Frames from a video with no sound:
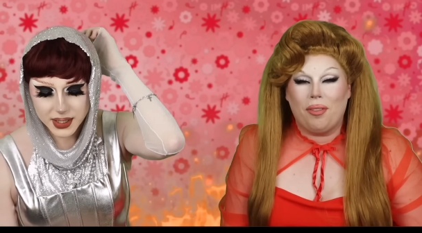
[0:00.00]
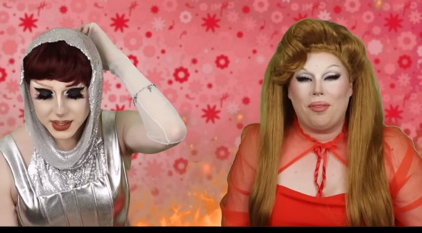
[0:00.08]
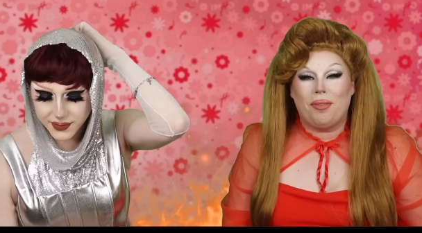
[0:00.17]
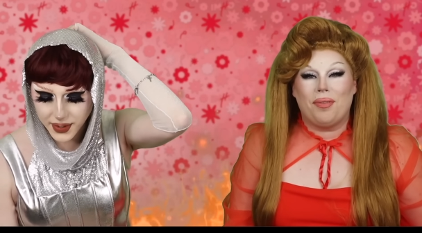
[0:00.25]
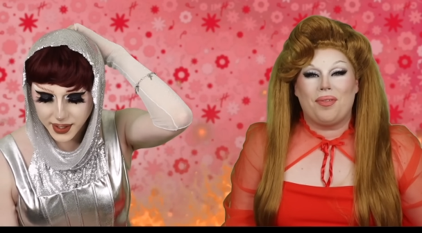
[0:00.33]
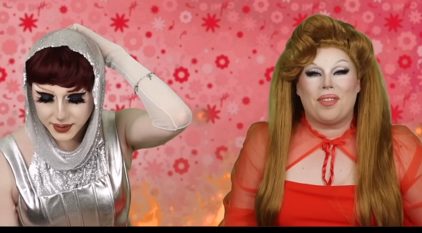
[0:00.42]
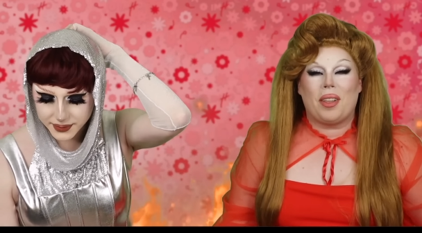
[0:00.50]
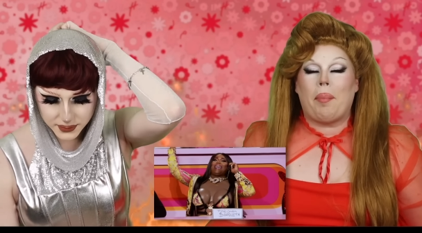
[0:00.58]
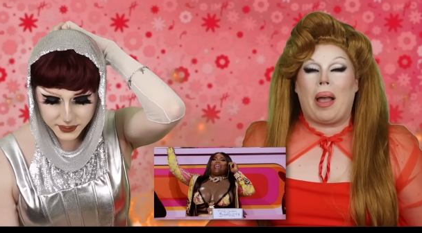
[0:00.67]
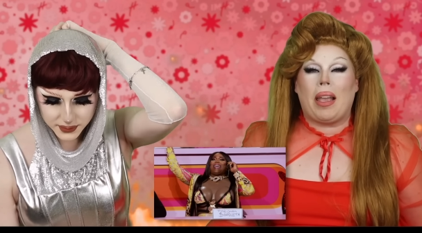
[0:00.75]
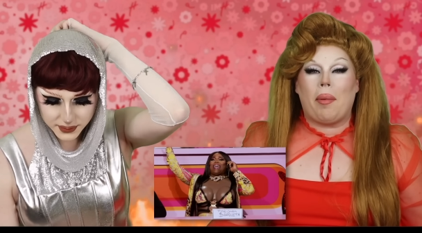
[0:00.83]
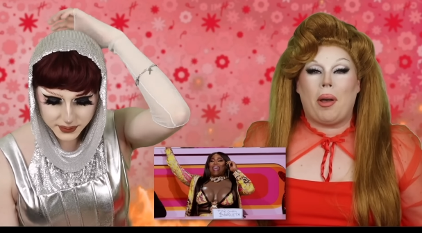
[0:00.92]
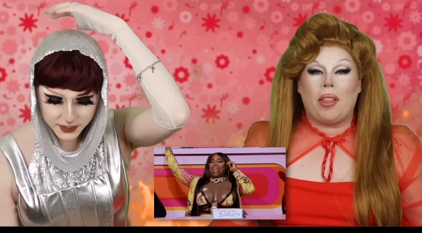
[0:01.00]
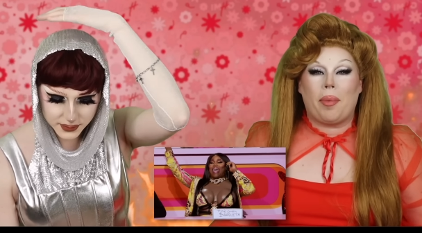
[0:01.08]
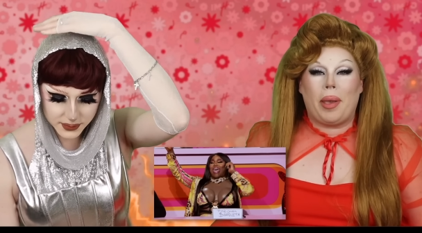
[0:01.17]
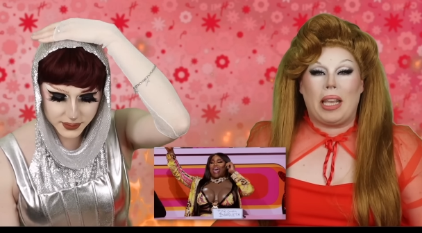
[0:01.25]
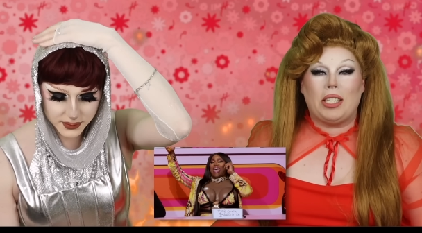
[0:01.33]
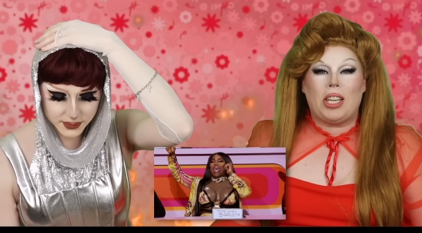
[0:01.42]
Speaker 1: More it's fine.
Speaker 2: Mhi'ya
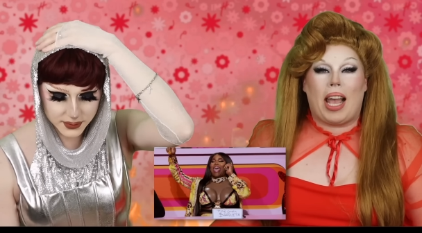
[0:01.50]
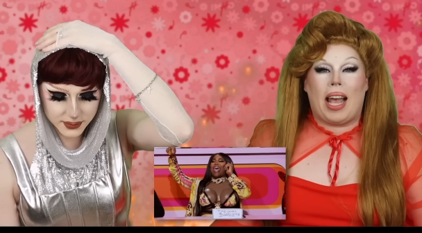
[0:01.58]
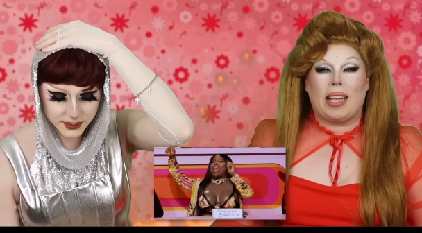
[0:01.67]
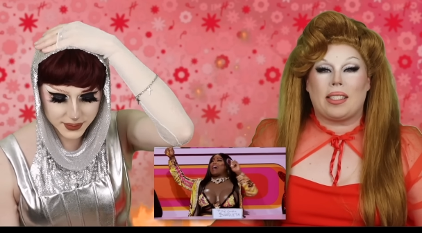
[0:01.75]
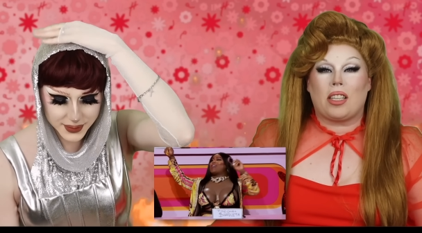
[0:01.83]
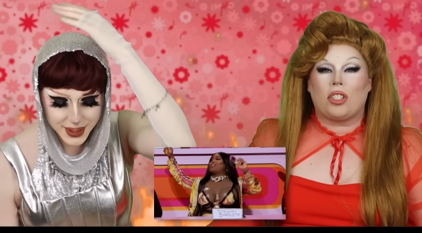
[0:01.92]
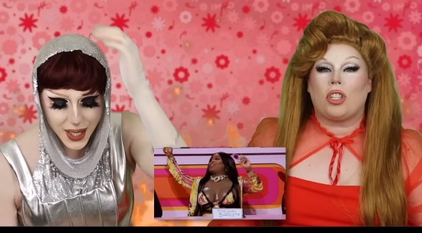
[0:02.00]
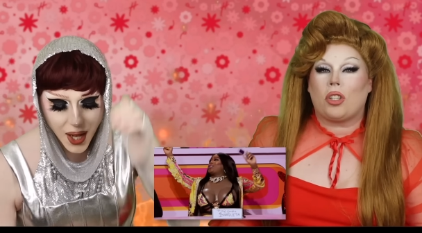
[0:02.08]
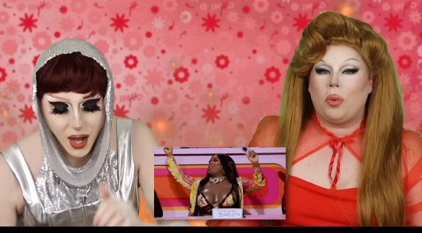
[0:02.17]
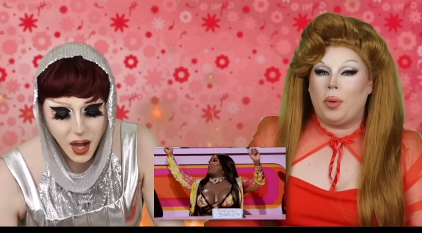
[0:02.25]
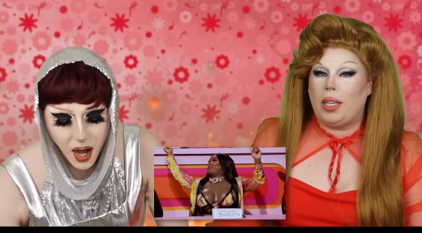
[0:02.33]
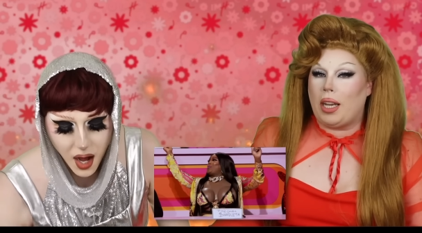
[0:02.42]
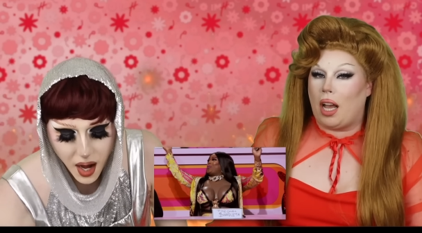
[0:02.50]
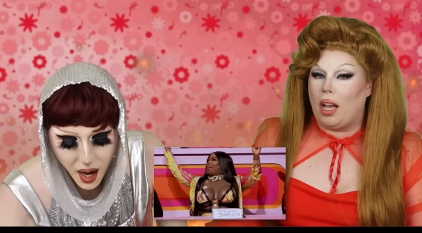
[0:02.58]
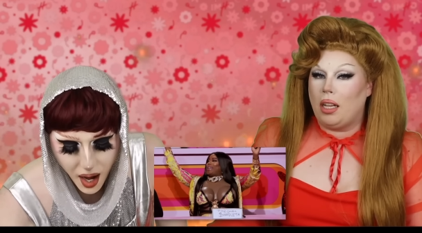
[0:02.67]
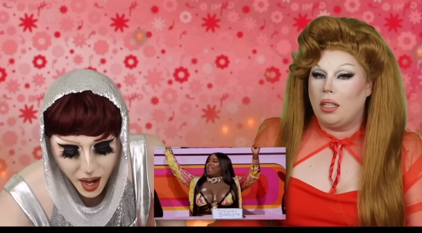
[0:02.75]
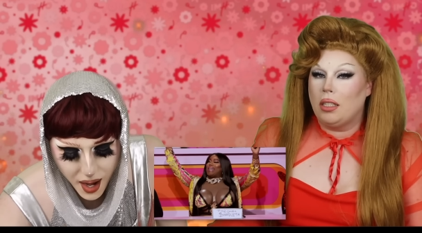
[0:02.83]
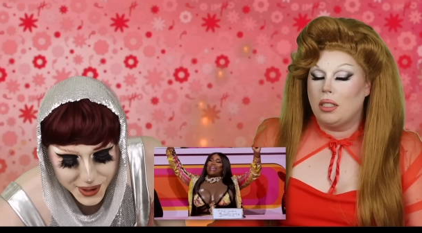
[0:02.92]
page as
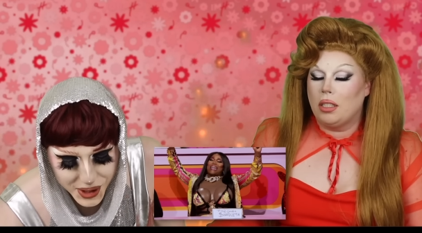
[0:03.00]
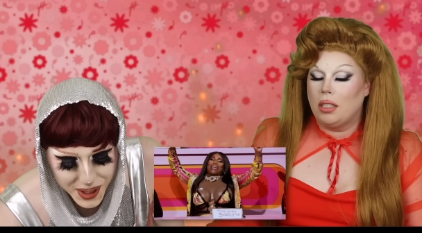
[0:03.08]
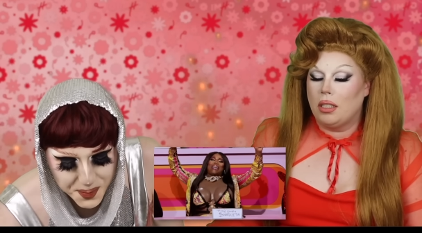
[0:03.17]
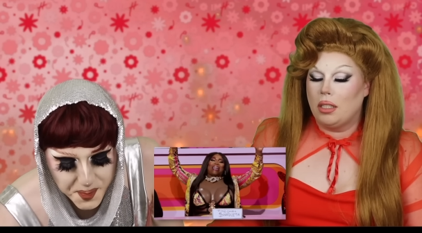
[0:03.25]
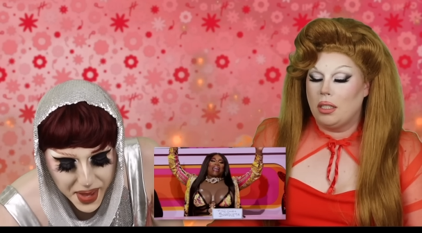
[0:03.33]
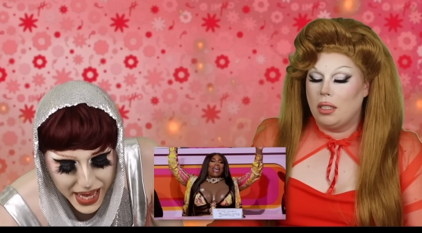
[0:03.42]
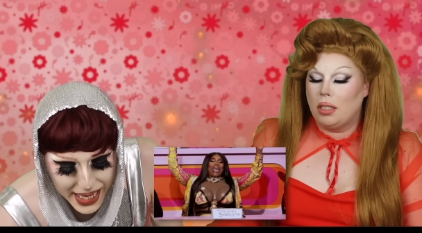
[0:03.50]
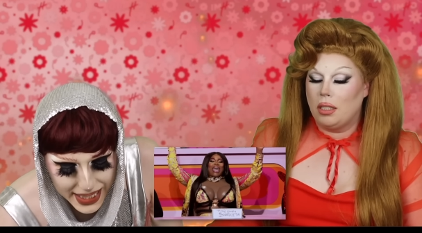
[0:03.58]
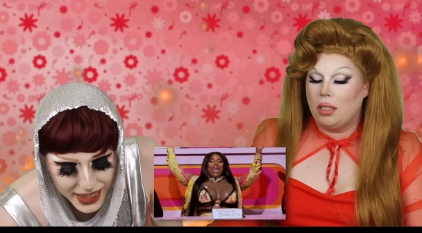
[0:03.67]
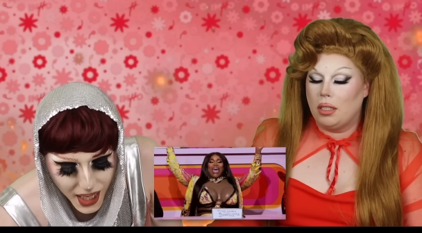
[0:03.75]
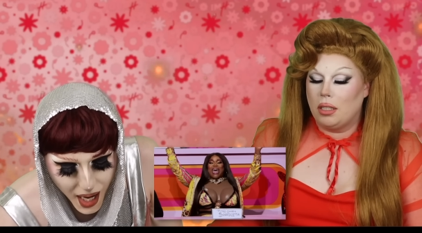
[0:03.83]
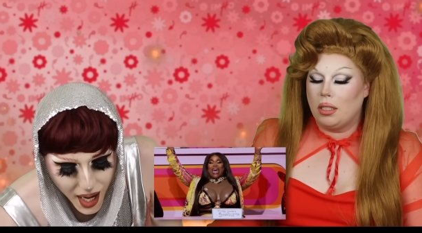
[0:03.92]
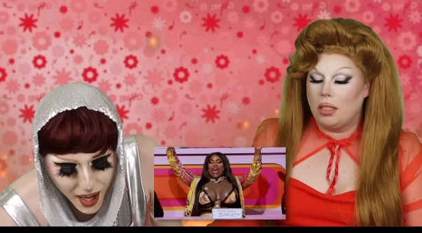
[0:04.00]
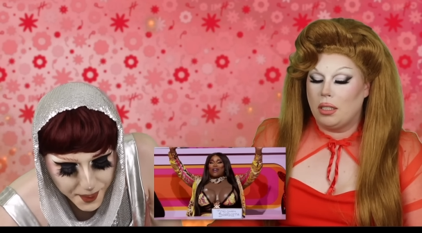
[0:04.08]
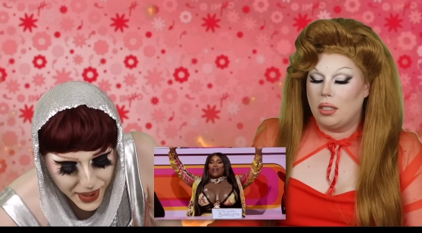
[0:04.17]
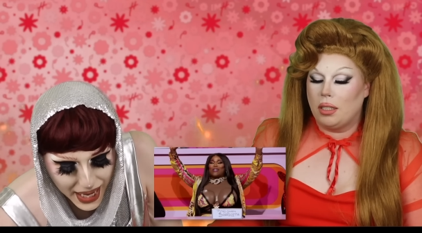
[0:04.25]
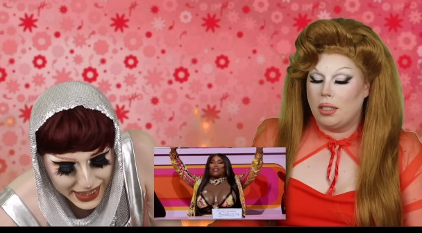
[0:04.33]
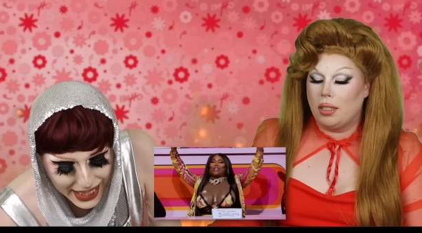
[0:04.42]
Shaquita.
Speaker 1: She made up
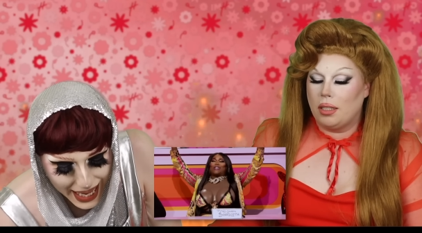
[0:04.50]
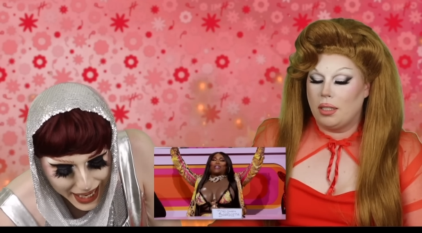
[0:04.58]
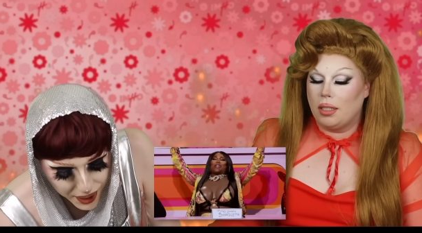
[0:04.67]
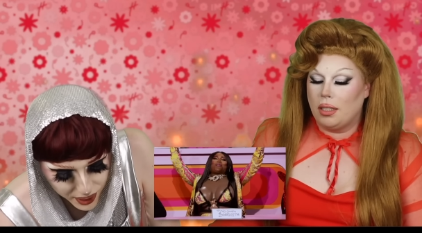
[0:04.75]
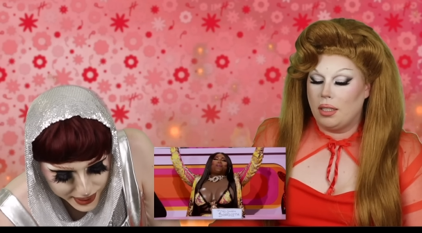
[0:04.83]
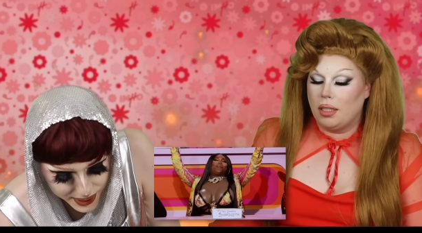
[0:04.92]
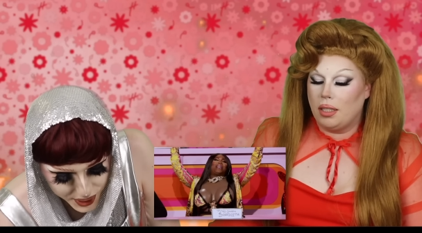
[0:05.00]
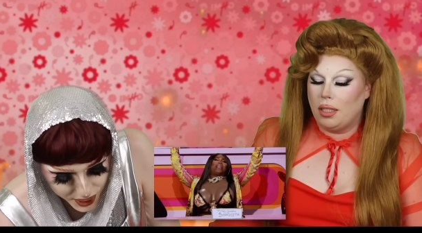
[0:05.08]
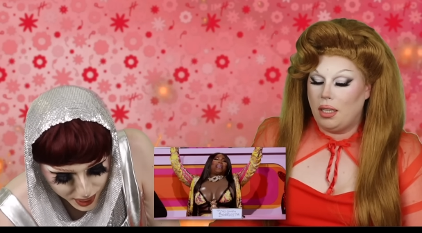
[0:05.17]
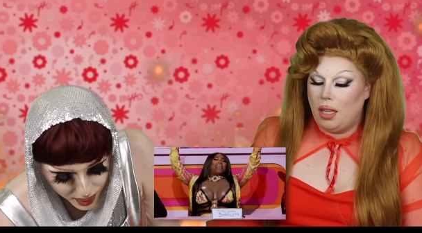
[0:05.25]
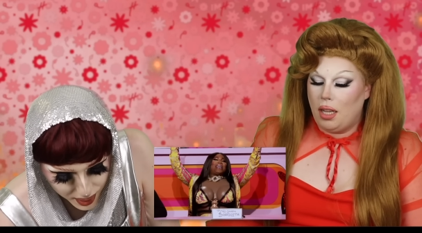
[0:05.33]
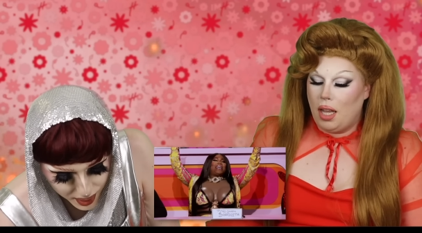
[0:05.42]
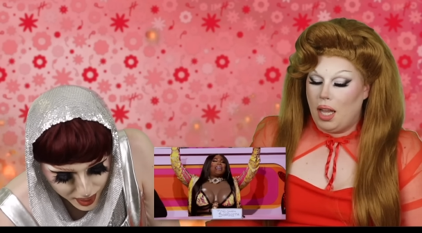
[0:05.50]
a character.